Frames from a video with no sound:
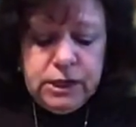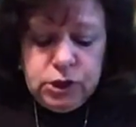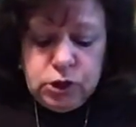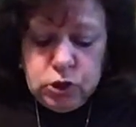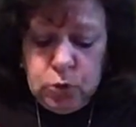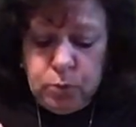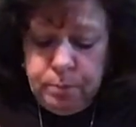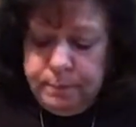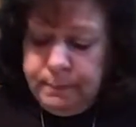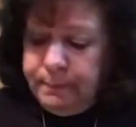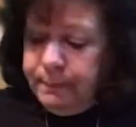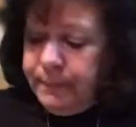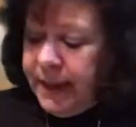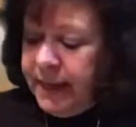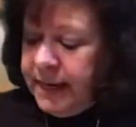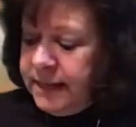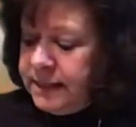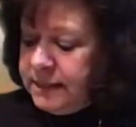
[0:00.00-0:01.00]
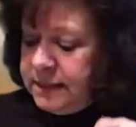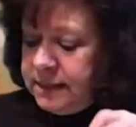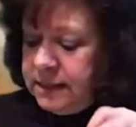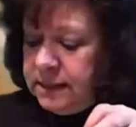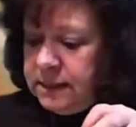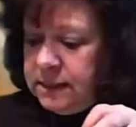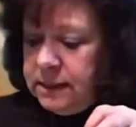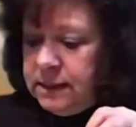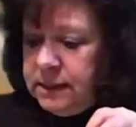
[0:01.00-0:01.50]
So paint
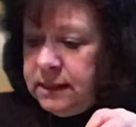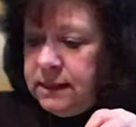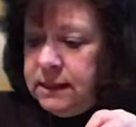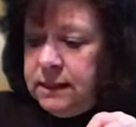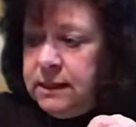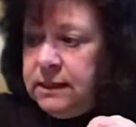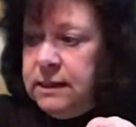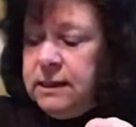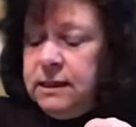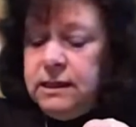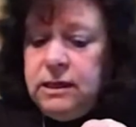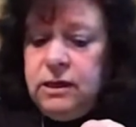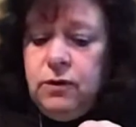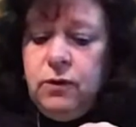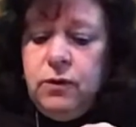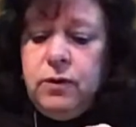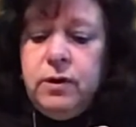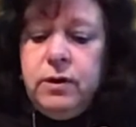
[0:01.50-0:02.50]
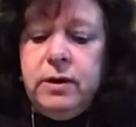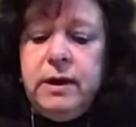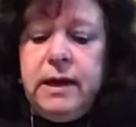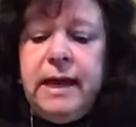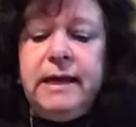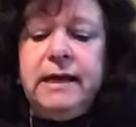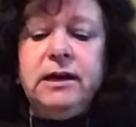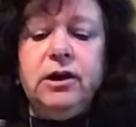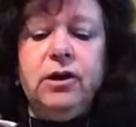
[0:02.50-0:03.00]
your
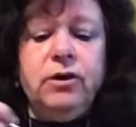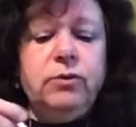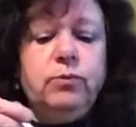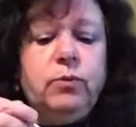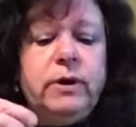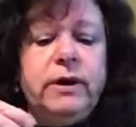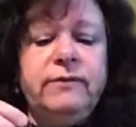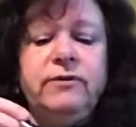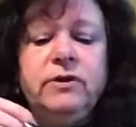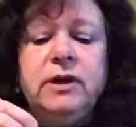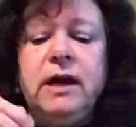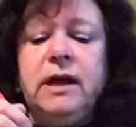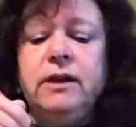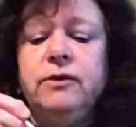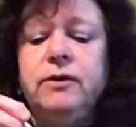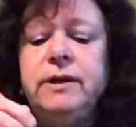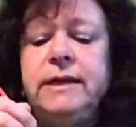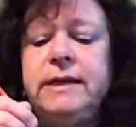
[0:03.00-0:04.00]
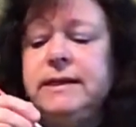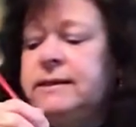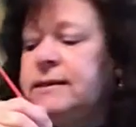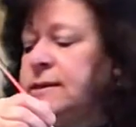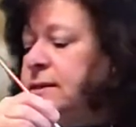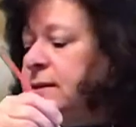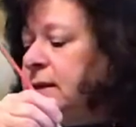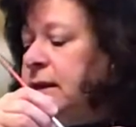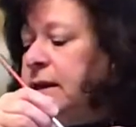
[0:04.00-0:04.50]
egg carton whatever color it
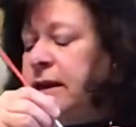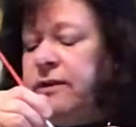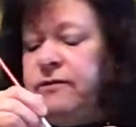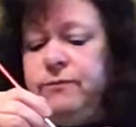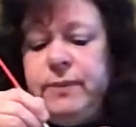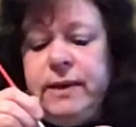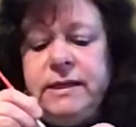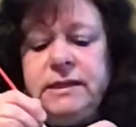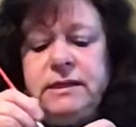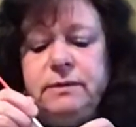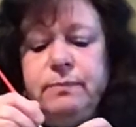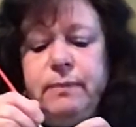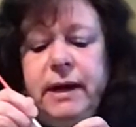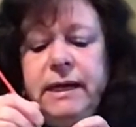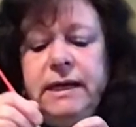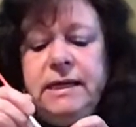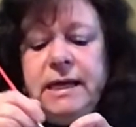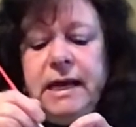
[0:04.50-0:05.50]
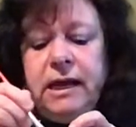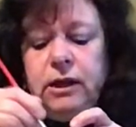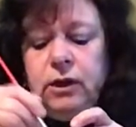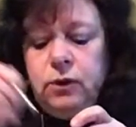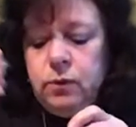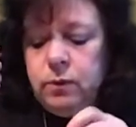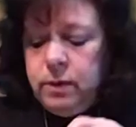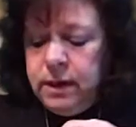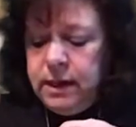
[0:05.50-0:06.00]
is, and I've painted mine
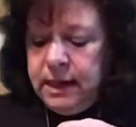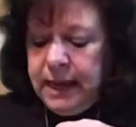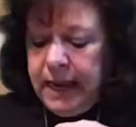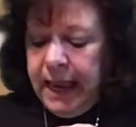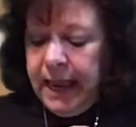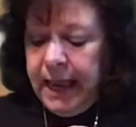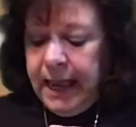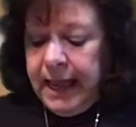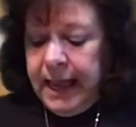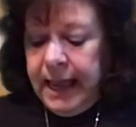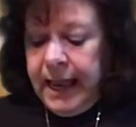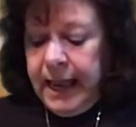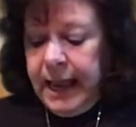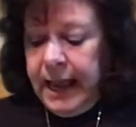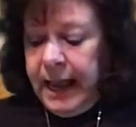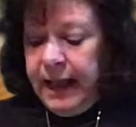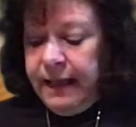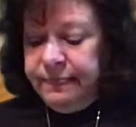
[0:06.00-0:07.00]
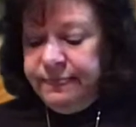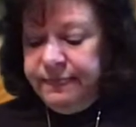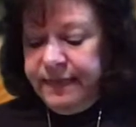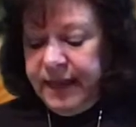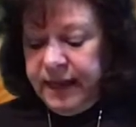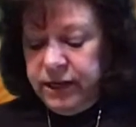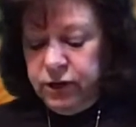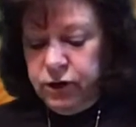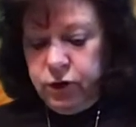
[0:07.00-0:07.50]
yellow. And
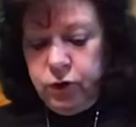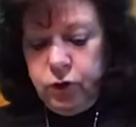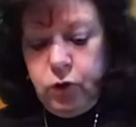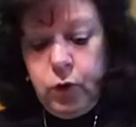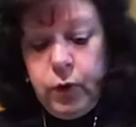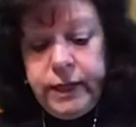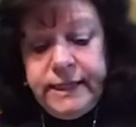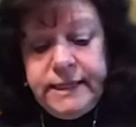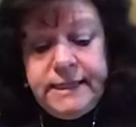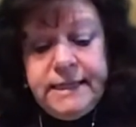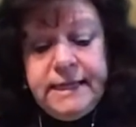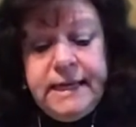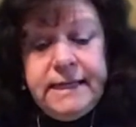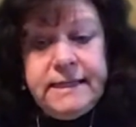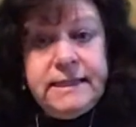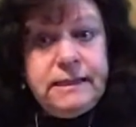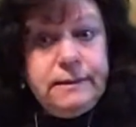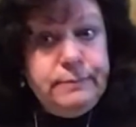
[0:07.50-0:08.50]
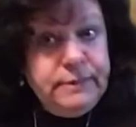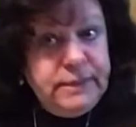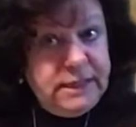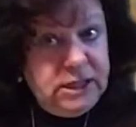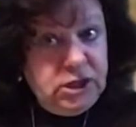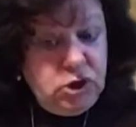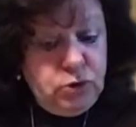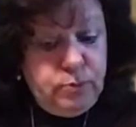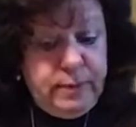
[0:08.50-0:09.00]
then you're going to get some
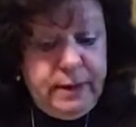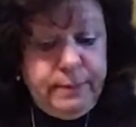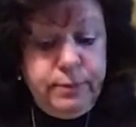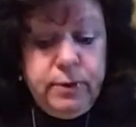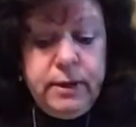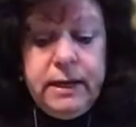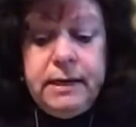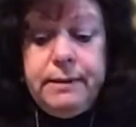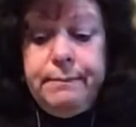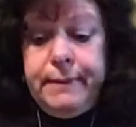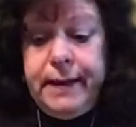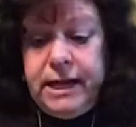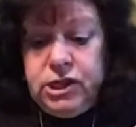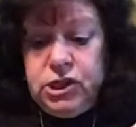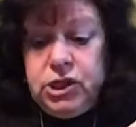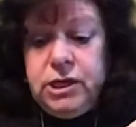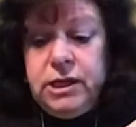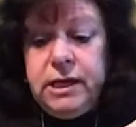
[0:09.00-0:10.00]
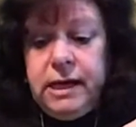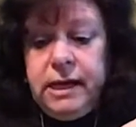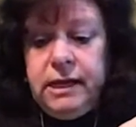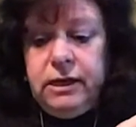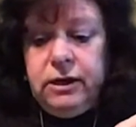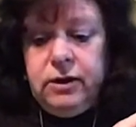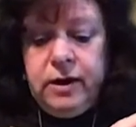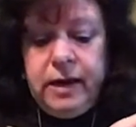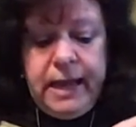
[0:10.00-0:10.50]
tissue paper in a matching
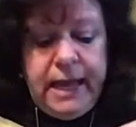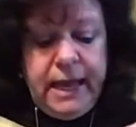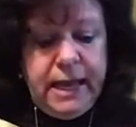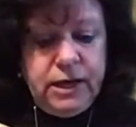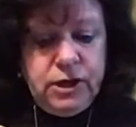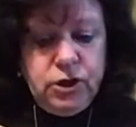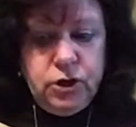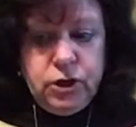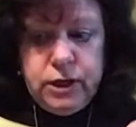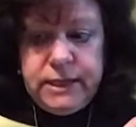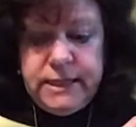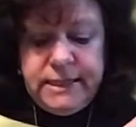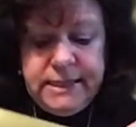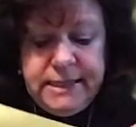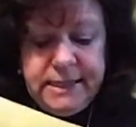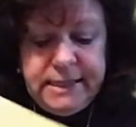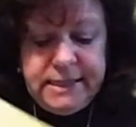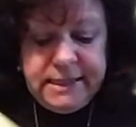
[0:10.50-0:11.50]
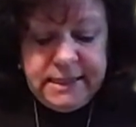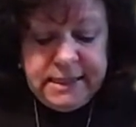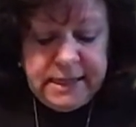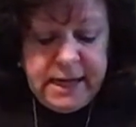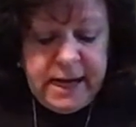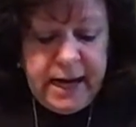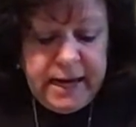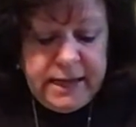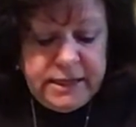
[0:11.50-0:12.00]
color, and you're going to need to
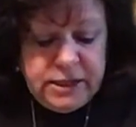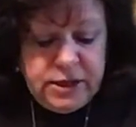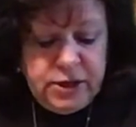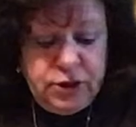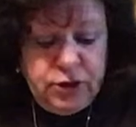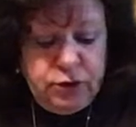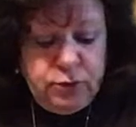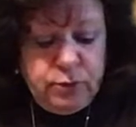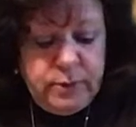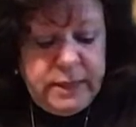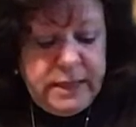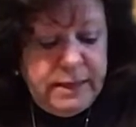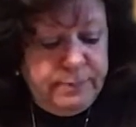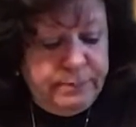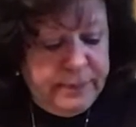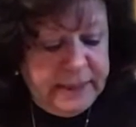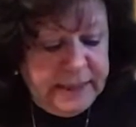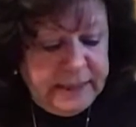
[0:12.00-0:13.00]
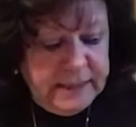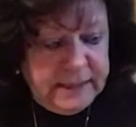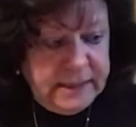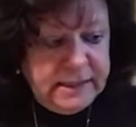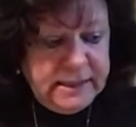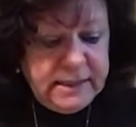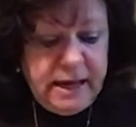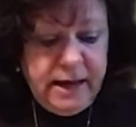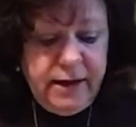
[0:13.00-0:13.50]
cut 3
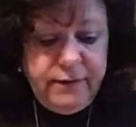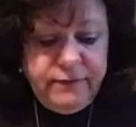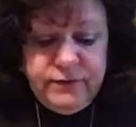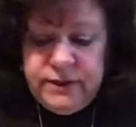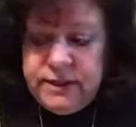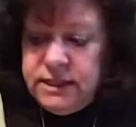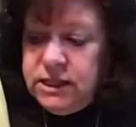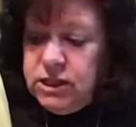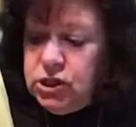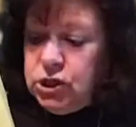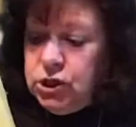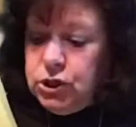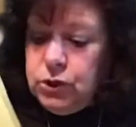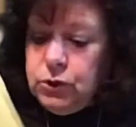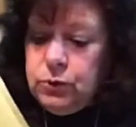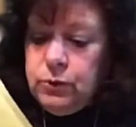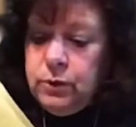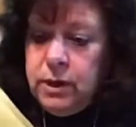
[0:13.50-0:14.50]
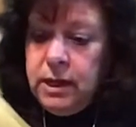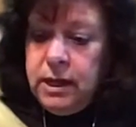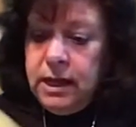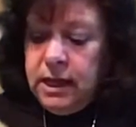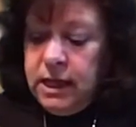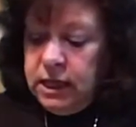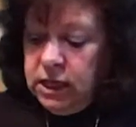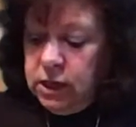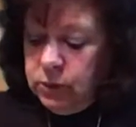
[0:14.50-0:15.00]
pieces of tissue.
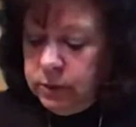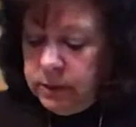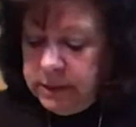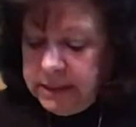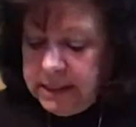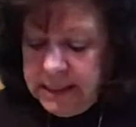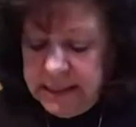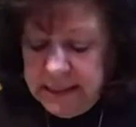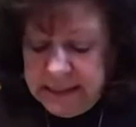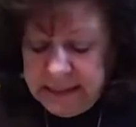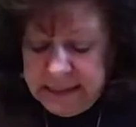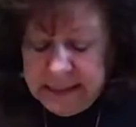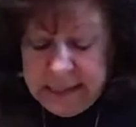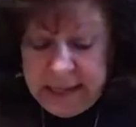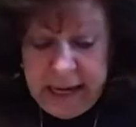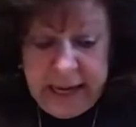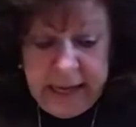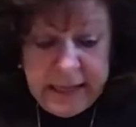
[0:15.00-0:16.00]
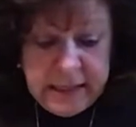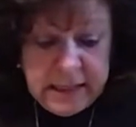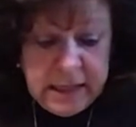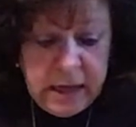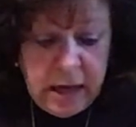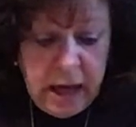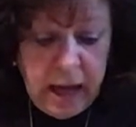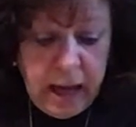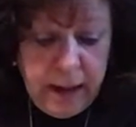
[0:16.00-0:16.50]
You will need to cut
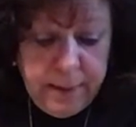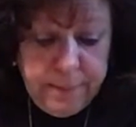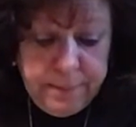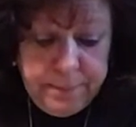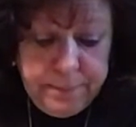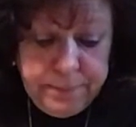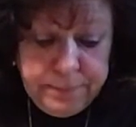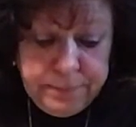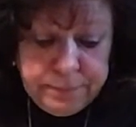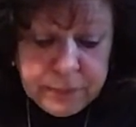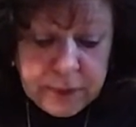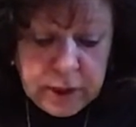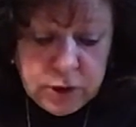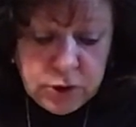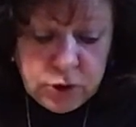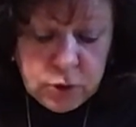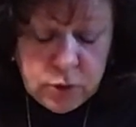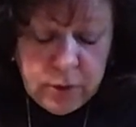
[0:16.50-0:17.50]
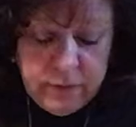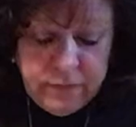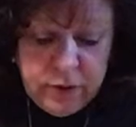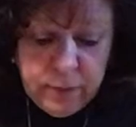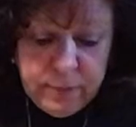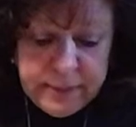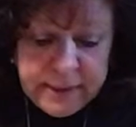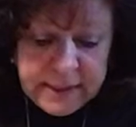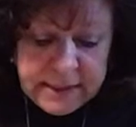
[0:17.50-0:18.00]
2 of
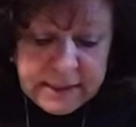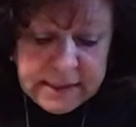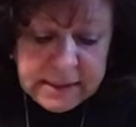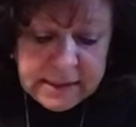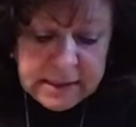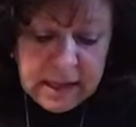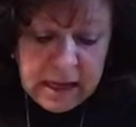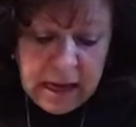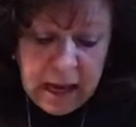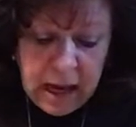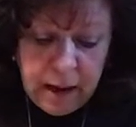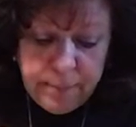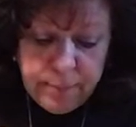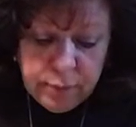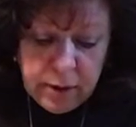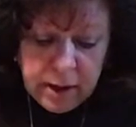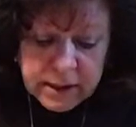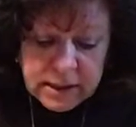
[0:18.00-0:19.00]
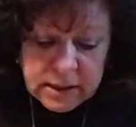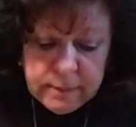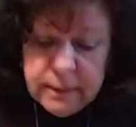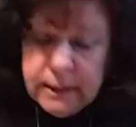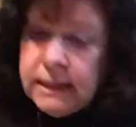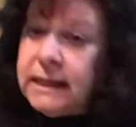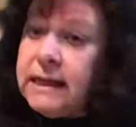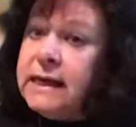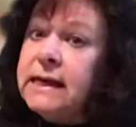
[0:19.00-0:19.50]
your pieces
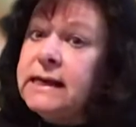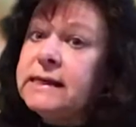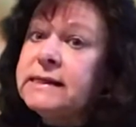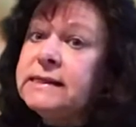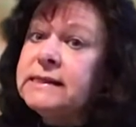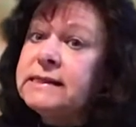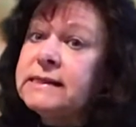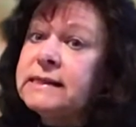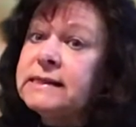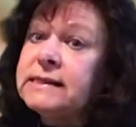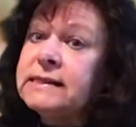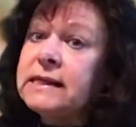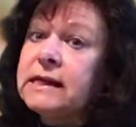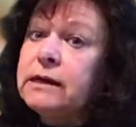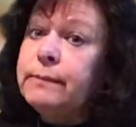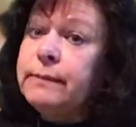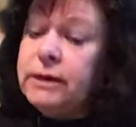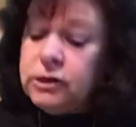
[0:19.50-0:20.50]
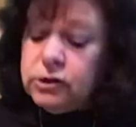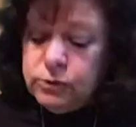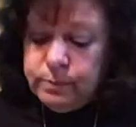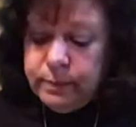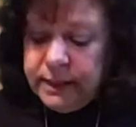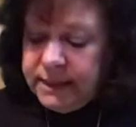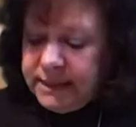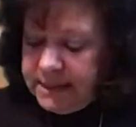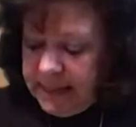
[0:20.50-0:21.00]
approximately 6 centimeters
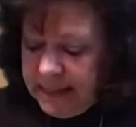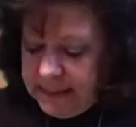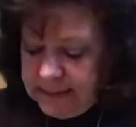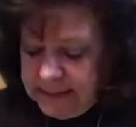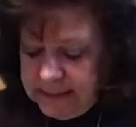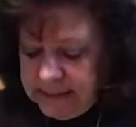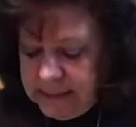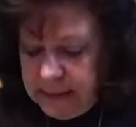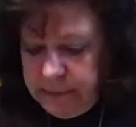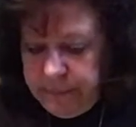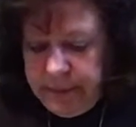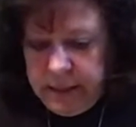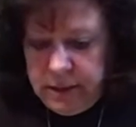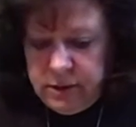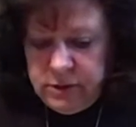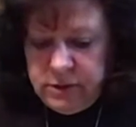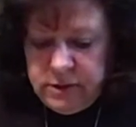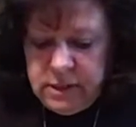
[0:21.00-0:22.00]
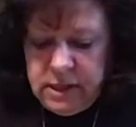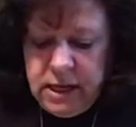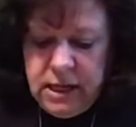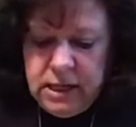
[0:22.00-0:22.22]
by 10 centimeters.